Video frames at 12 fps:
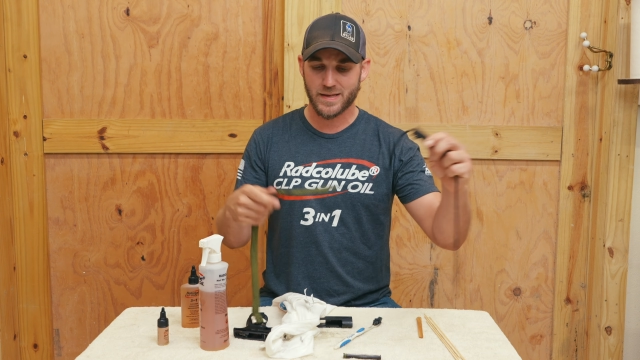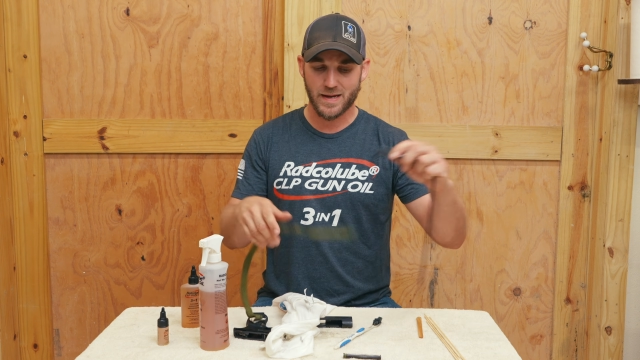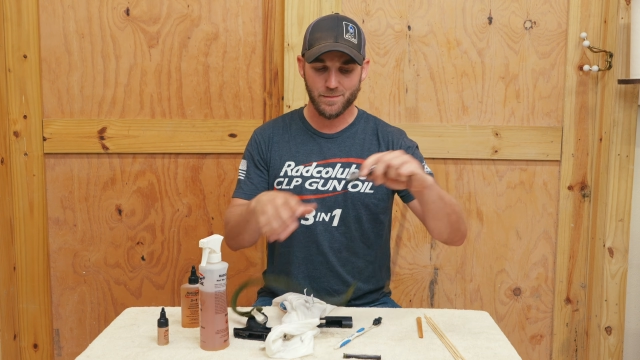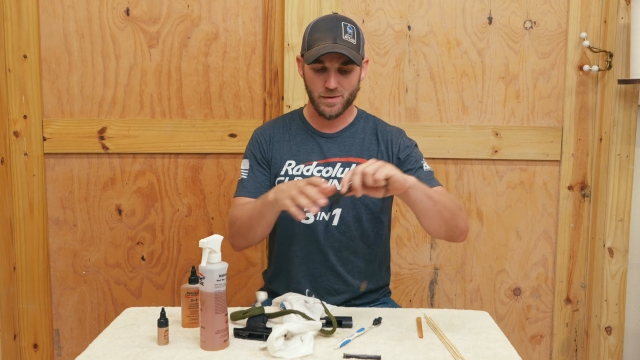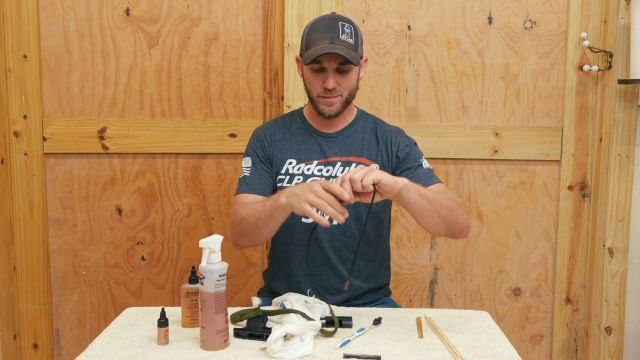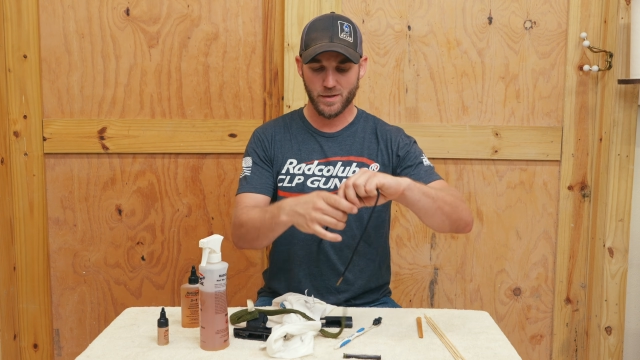
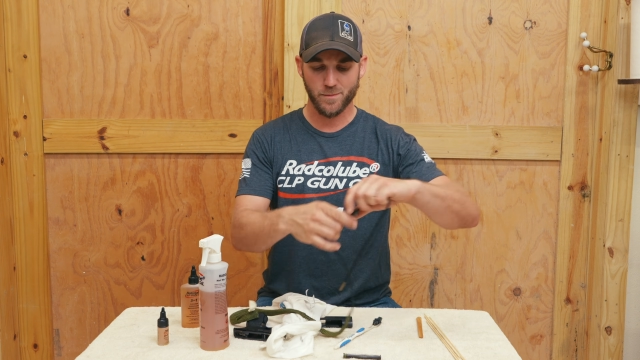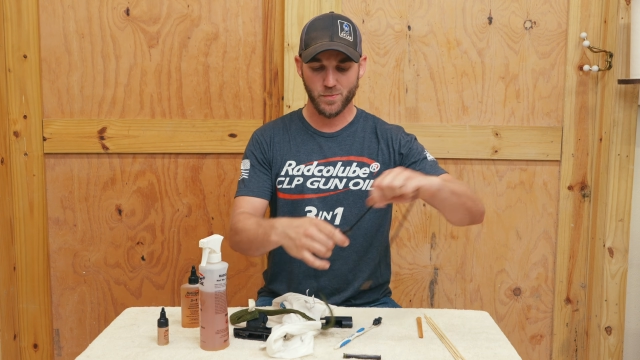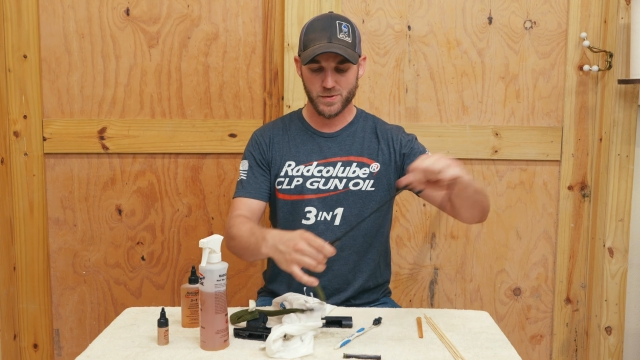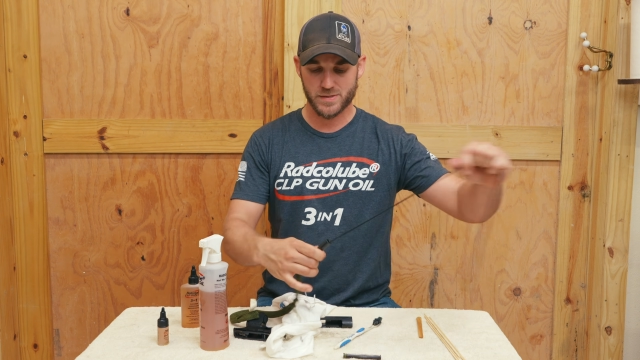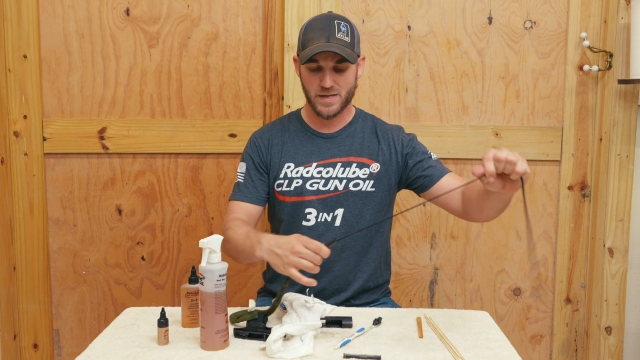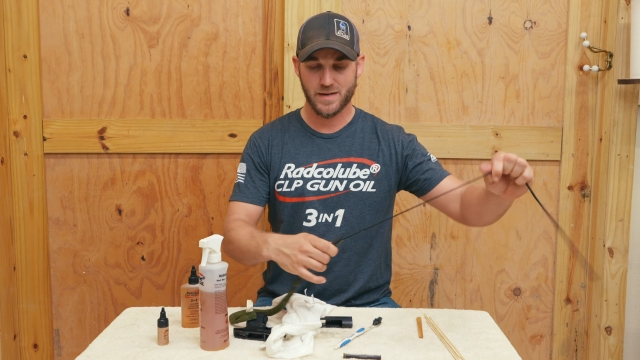9mm
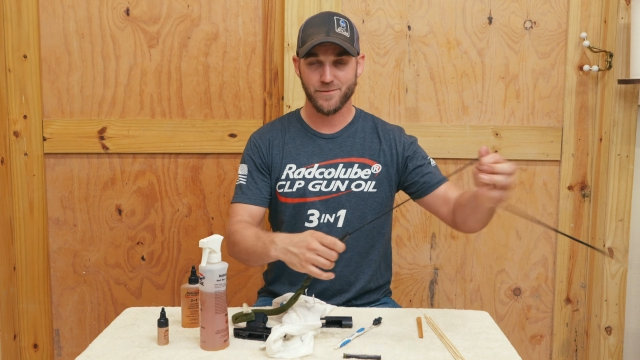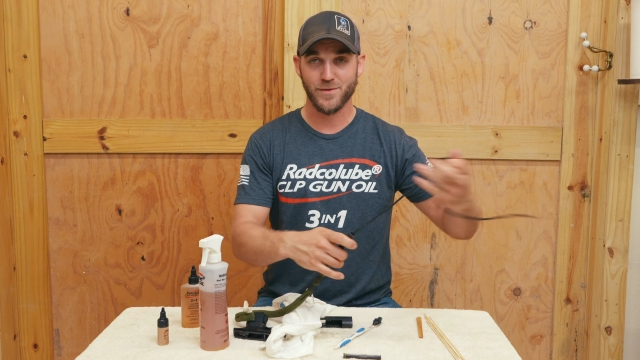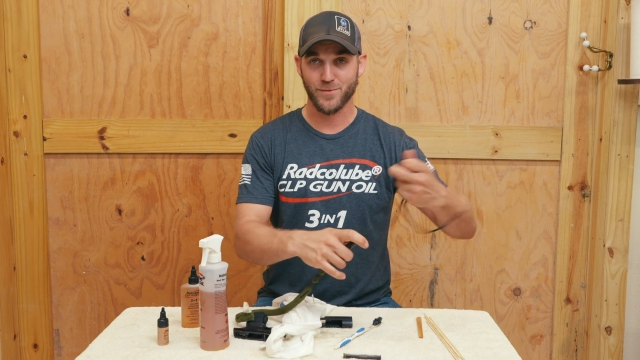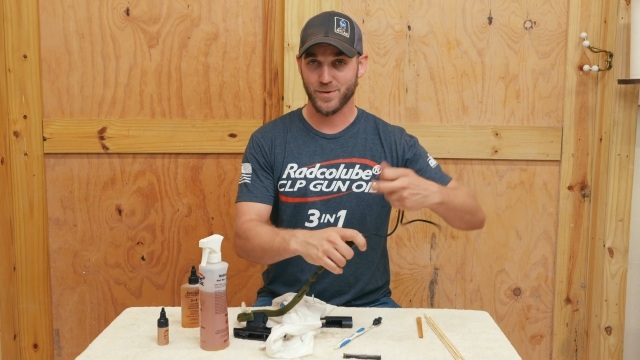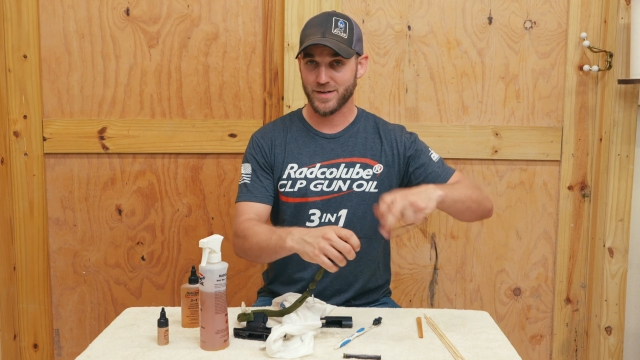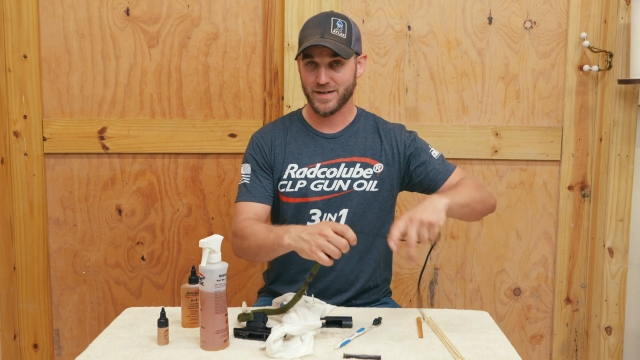bore snake if
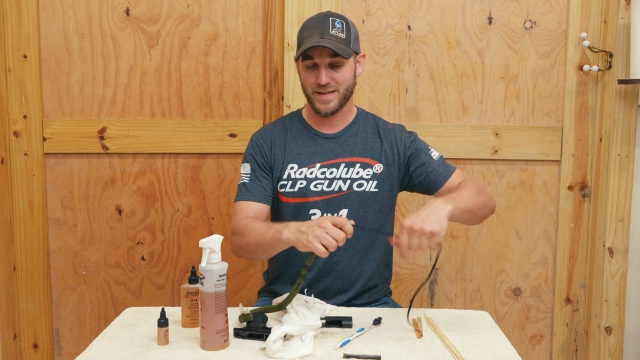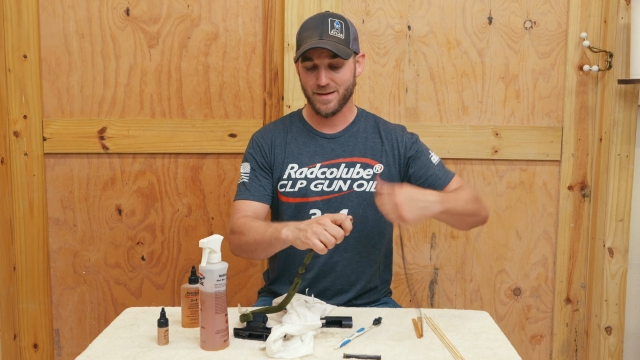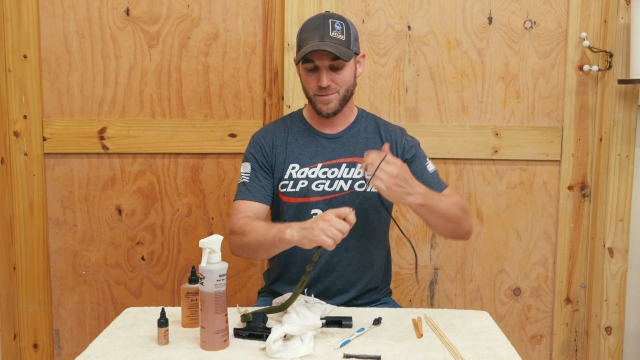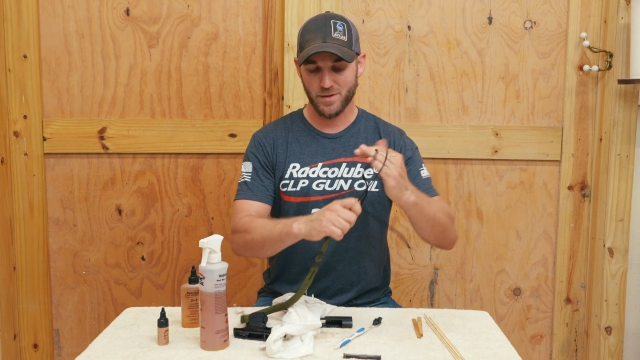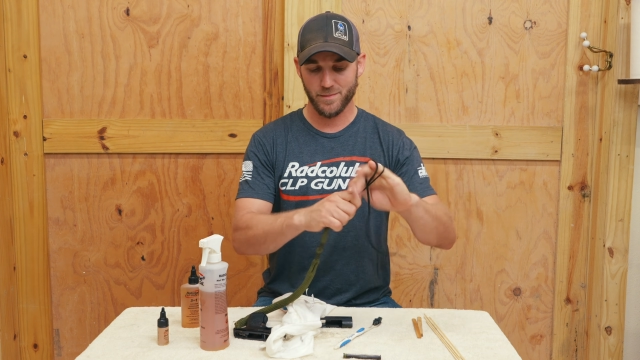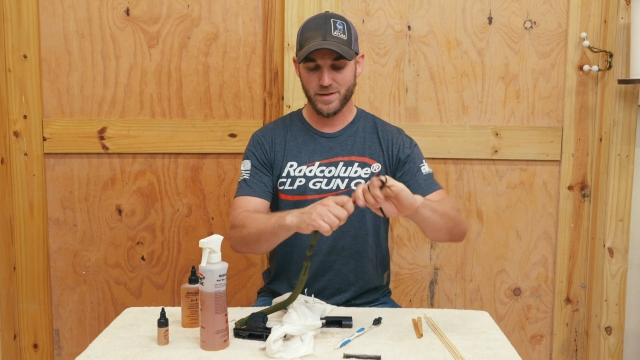you're running a
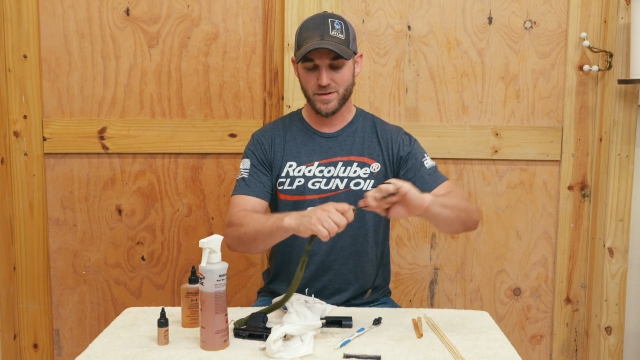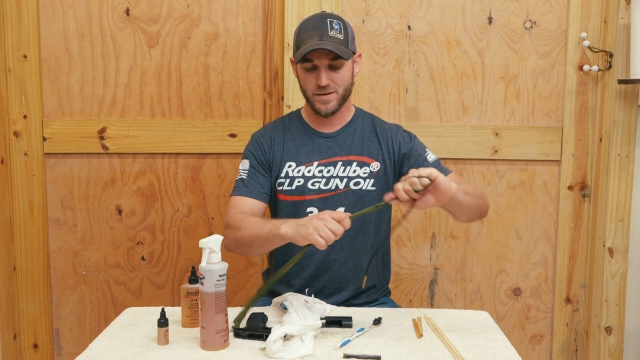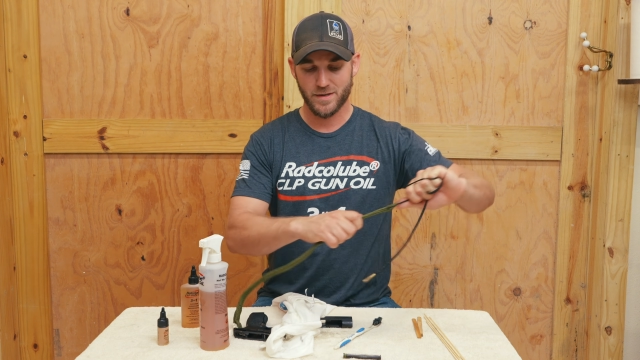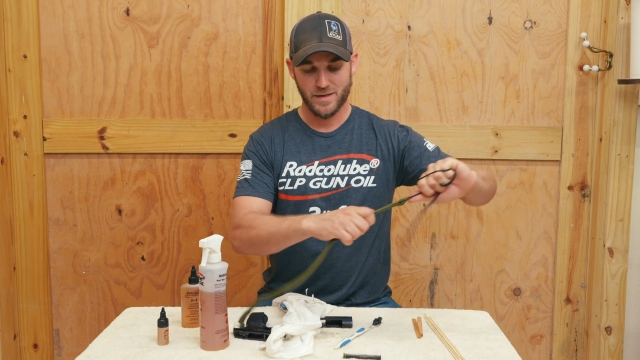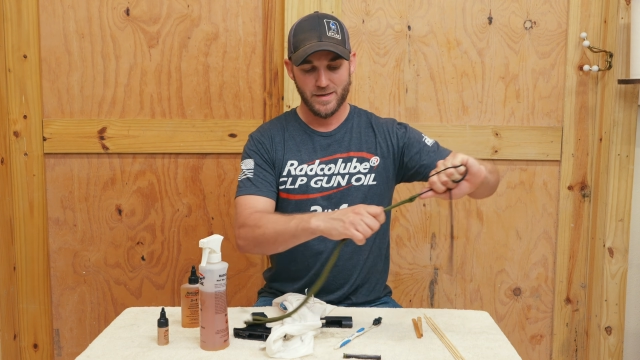9mm.